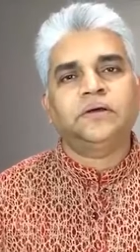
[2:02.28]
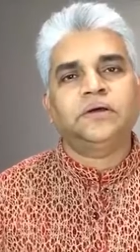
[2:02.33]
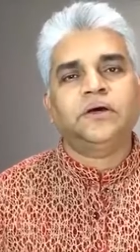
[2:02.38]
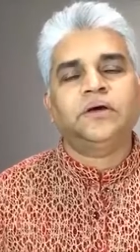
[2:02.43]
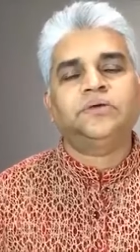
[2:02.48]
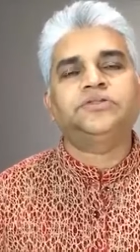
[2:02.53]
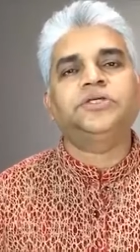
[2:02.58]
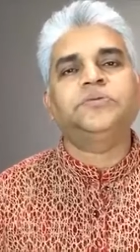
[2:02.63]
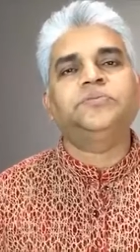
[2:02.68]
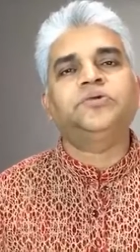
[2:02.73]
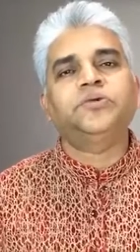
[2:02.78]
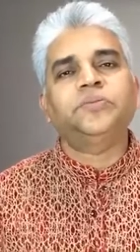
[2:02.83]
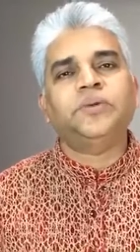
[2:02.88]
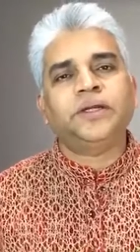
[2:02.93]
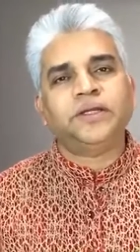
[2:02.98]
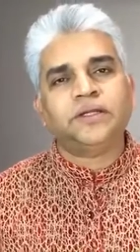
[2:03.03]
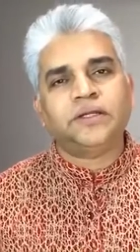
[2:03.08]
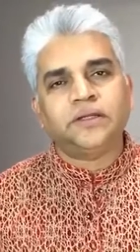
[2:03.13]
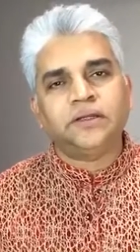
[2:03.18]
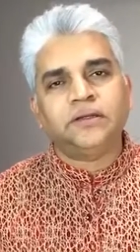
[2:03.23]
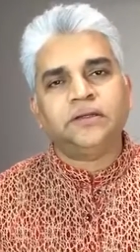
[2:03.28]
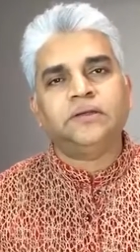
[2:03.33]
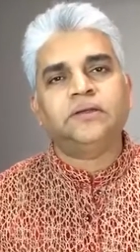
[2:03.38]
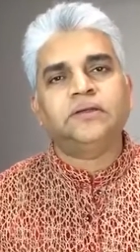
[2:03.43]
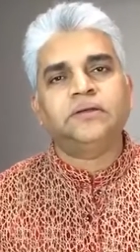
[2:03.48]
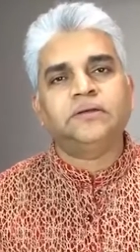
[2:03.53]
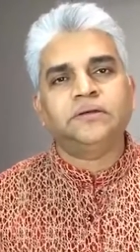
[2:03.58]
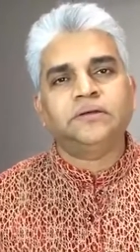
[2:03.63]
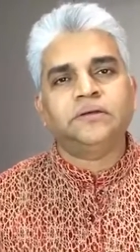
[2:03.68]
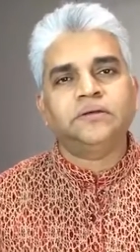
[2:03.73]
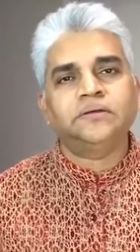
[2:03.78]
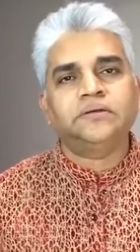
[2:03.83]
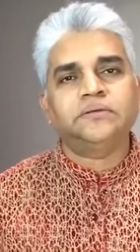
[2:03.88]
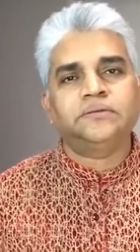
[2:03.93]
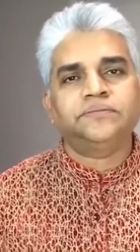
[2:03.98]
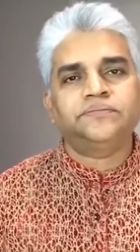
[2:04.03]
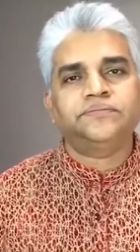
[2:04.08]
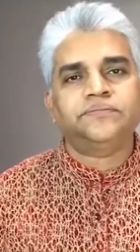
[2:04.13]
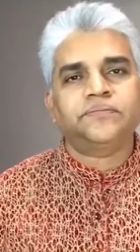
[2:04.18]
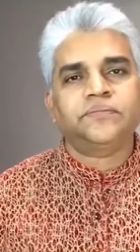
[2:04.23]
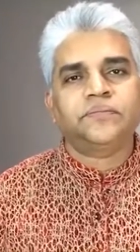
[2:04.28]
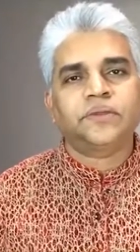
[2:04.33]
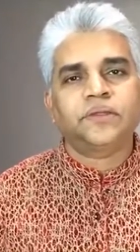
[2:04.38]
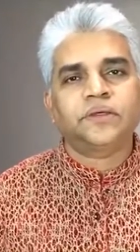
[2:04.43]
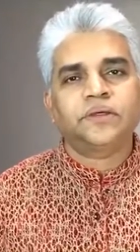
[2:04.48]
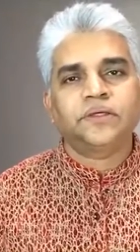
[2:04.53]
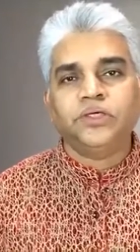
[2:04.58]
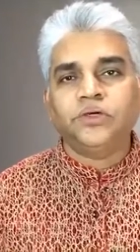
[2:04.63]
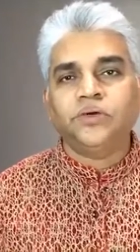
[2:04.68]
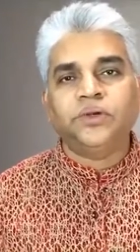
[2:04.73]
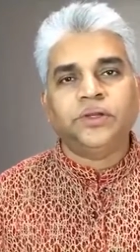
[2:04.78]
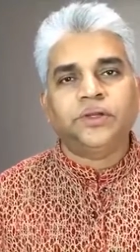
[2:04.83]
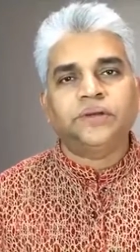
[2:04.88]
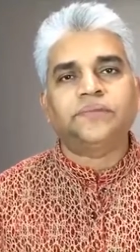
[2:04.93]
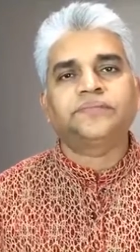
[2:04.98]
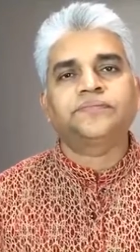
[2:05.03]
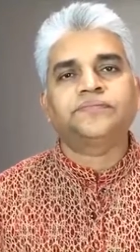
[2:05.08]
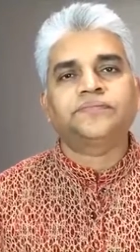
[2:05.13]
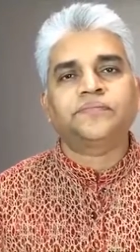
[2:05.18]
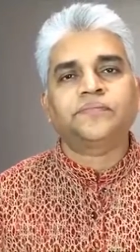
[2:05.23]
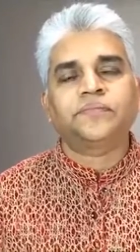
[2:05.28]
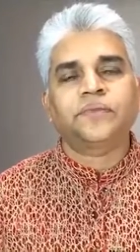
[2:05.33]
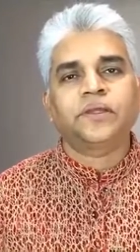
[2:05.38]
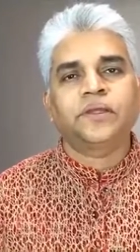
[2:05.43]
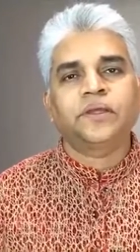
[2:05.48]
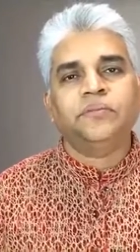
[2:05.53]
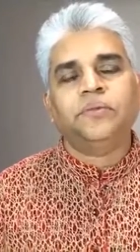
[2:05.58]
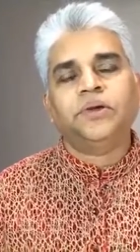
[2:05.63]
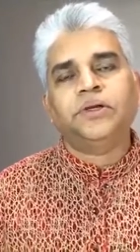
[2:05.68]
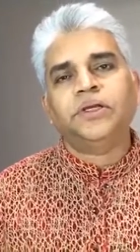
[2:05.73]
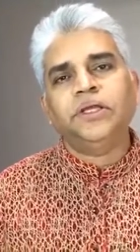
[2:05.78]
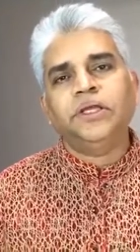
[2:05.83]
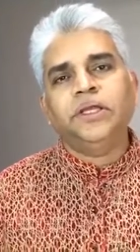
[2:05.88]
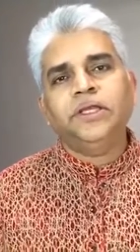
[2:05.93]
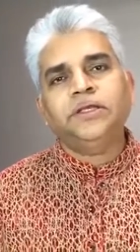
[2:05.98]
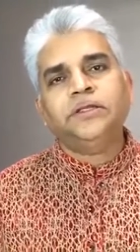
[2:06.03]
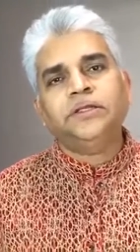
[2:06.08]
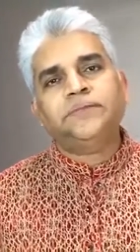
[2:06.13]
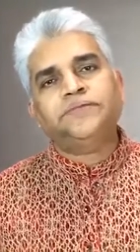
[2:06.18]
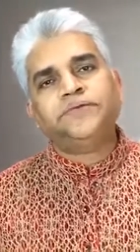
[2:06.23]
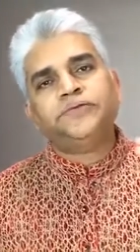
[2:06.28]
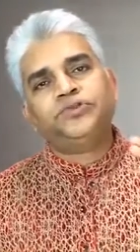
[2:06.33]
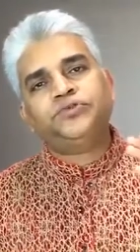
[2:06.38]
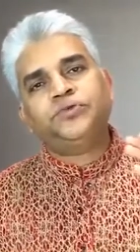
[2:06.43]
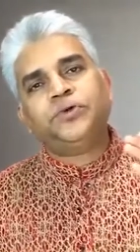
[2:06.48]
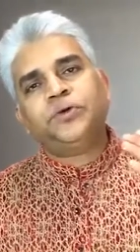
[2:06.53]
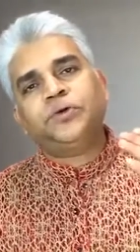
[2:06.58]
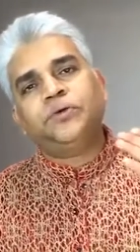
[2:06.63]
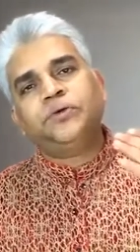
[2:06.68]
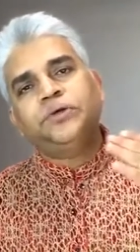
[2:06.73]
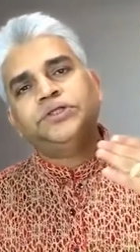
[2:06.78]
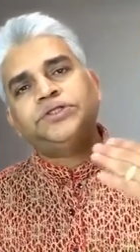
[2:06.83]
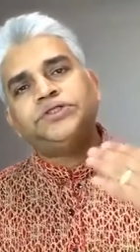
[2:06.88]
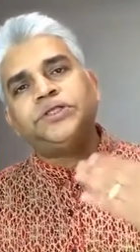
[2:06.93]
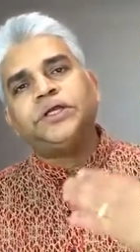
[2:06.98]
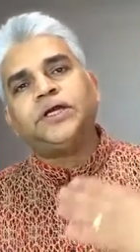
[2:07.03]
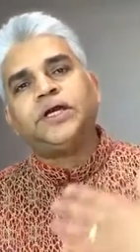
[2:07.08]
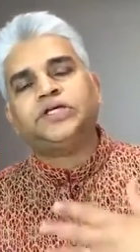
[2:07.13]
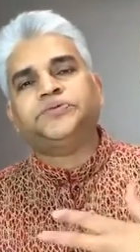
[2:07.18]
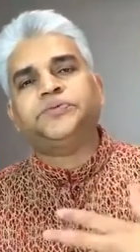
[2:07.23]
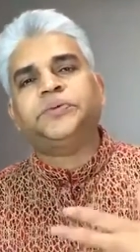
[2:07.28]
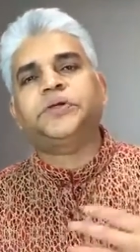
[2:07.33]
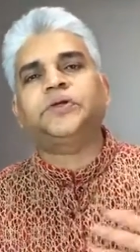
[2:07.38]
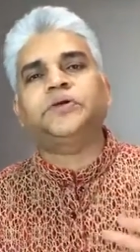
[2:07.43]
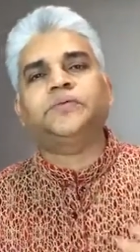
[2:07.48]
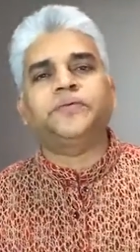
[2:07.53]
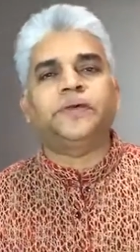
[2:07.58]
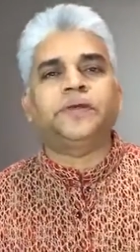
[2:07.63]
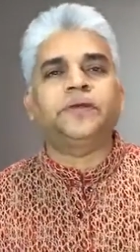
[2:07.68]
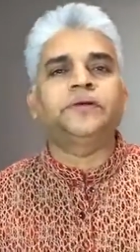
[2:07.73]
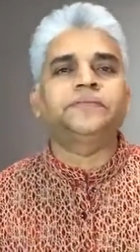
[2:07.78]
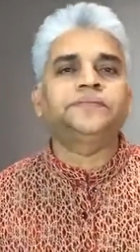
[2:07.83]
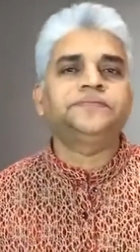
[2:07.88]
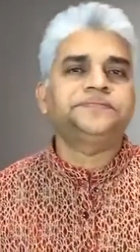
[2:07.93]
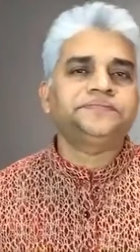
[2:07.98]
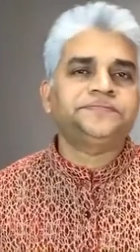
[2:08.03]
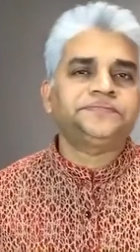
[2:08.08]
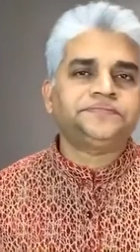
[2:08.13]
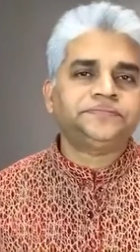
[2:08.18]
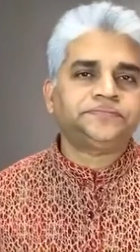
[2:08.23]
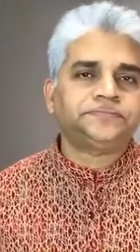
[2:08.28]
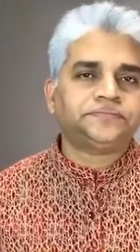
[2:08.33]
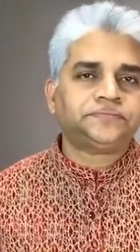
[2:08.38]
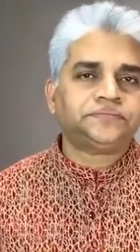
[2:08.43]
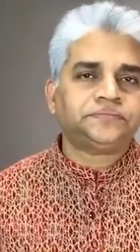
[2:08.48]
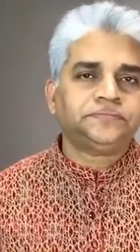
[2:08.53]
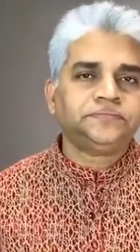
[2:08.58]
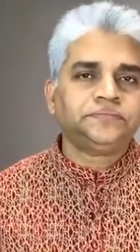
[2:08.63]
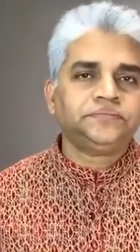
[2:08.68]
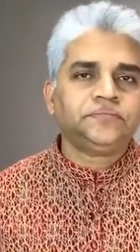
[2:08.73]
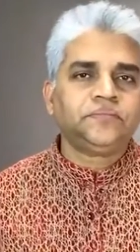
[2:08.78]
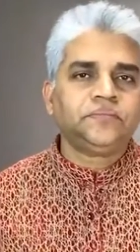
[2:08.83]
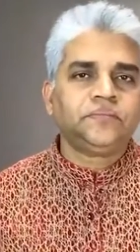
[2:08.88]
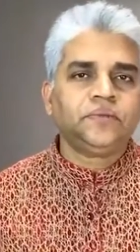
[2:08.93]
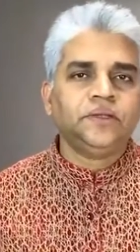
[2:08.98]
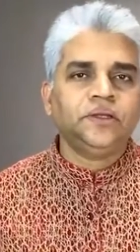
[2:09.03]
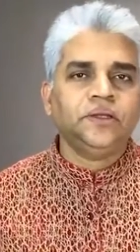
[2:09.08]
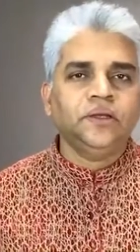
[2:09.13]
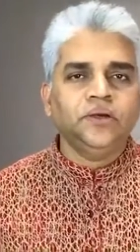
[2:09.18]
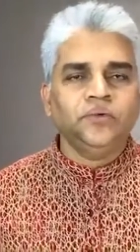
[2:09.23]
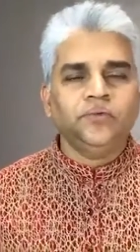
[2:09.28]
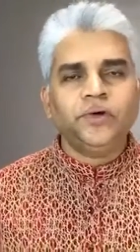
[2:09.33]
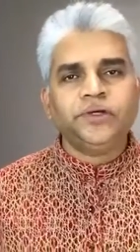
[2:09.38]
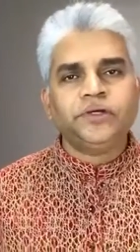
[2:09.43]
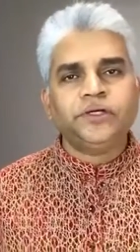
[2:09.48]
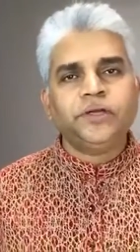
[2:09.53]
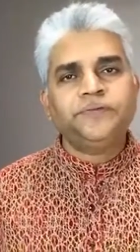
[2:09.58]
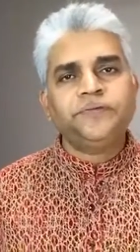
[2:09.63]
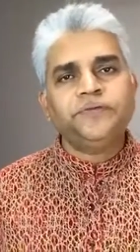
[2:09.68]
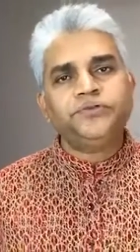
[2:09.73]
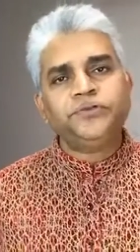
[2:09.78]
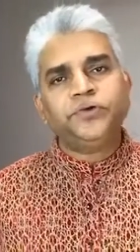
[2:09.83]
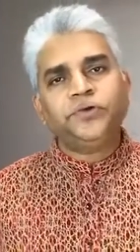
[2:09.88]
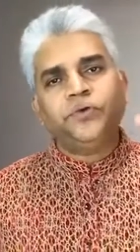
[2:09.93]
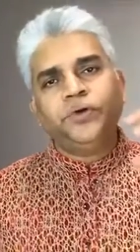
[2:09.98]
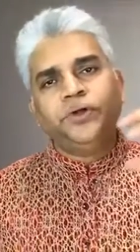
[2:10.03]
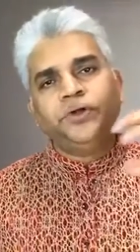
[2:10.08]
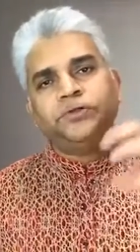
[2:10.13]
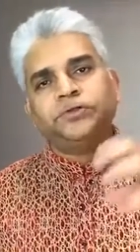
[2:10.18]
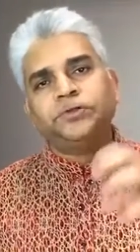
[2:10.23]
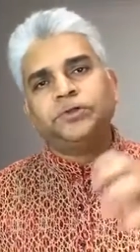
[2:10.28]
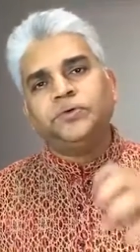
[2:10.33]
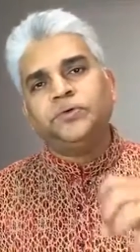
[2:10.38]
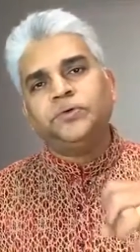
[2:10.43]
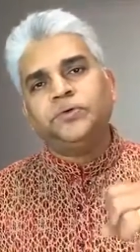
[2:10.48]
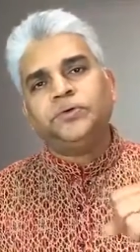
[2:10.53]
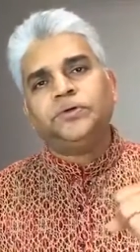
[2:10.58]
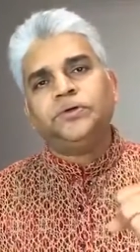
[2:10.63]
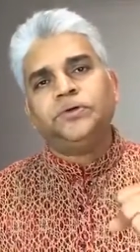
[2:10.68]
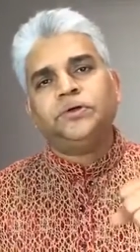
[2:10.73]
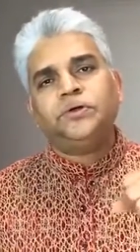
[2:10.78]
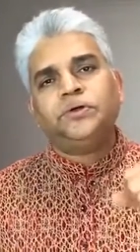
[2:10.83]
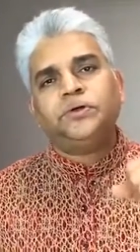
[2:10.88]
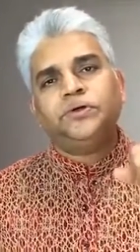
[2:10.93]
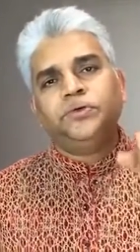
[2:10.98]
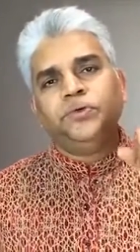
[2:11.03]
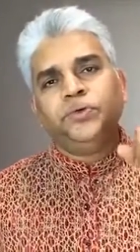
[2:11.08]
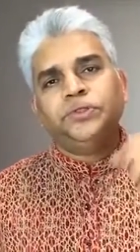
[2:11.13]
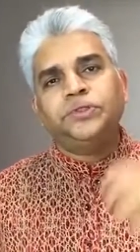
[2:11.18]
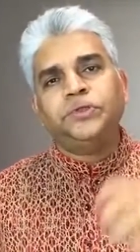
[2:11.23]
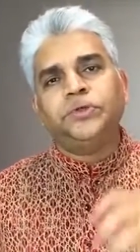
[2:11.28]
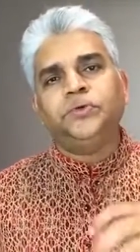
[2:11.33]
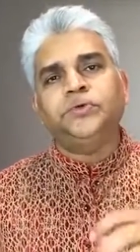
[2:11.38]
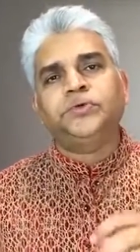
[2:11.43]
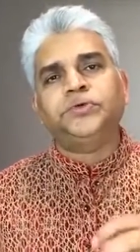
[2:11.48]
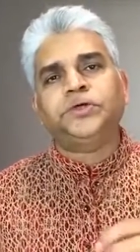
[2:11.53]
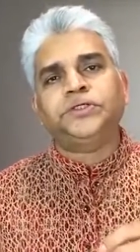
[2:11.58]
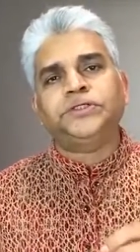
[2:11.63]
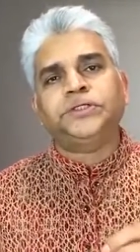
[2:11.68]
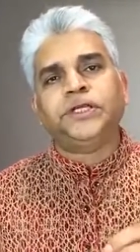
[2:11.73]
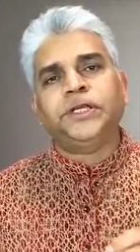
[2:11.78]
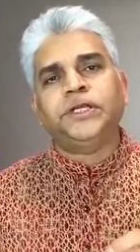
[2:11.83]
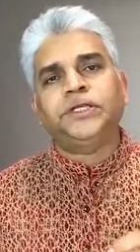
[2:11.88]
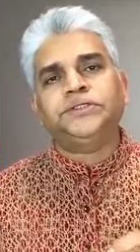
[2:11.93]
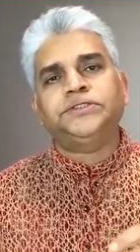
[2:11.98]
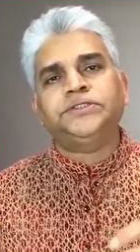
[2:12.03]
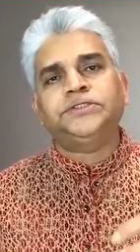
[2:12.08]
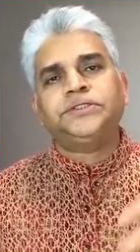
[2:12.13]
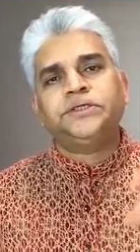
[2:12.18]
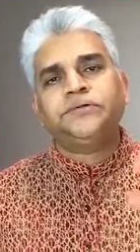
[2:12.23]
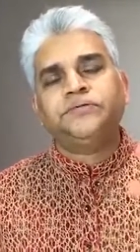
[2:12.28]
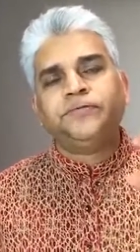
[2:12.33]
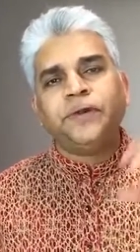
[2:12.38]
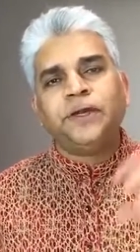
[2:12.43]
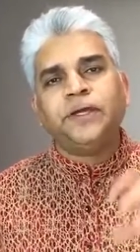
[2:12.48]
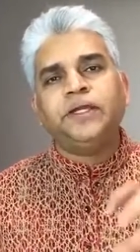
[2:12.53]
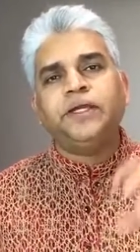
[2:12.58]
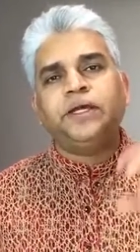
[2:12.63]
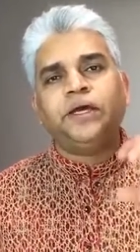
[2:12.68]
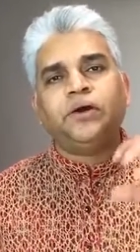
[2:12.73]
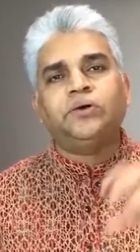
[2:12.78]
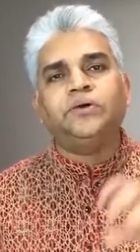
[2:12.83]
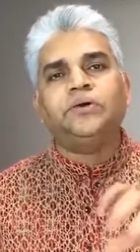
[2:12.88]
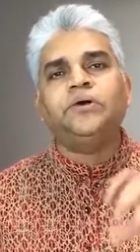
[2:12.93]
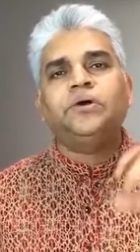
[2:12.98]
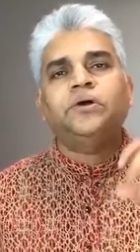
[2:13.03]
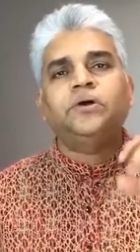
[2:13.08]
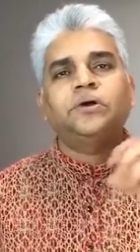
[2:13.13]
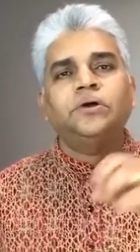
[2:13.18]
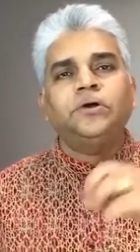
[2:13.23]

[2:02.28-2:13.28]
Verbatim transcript: or symptomatical curing. But healing refers to a holistic aspect of it. What refers to going to the root, doing the root cause analysis, and finding out